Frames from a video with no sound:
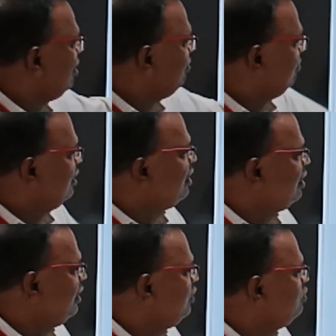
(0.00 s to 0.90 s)
all we
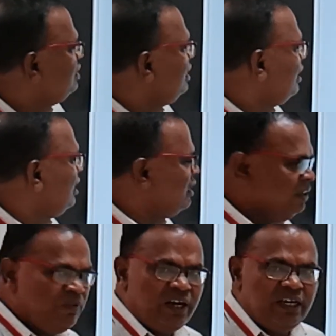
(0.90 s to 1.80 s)
are using under
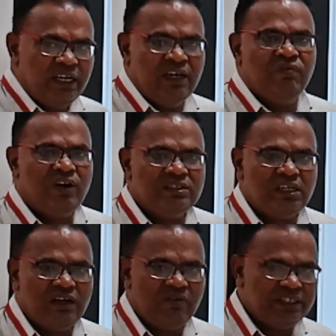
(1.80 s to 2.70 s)
different
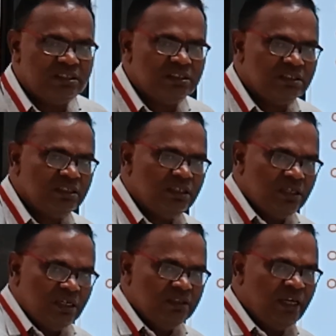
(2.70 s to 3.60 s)
function wise.
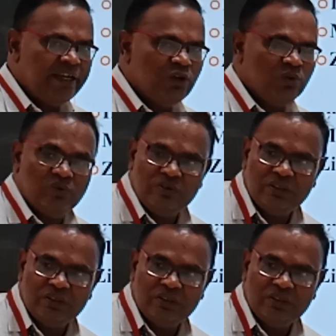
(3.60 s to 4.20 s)
Thank you.